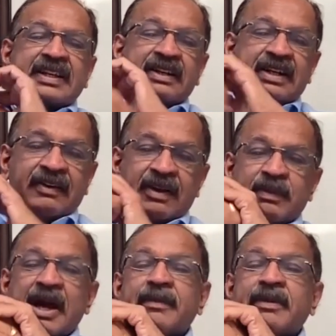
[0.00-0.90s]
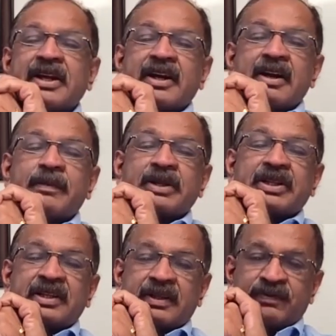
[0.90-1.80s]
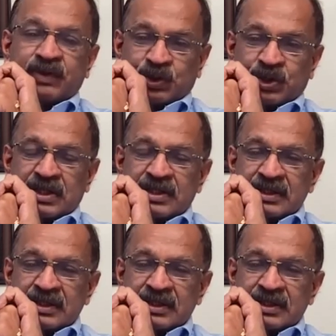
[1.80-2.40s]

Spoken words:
he'll develop diabetic retinopathy in the future?